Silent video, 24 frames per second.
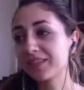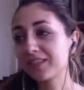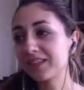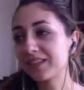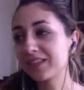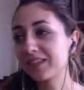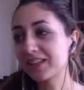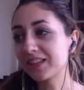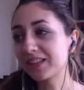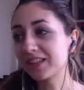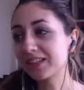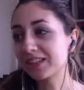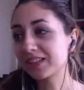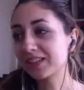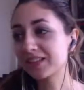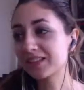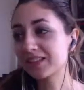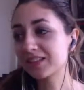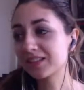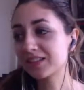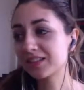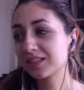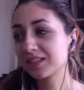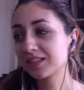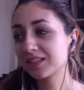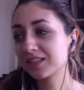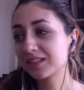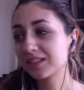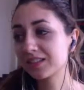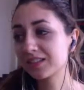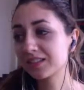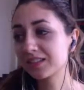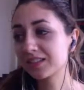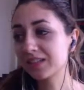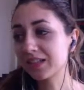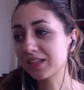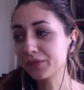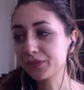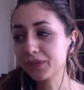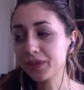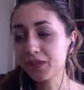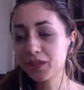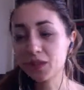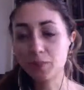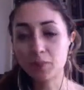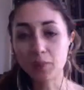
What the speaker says: it's definitely a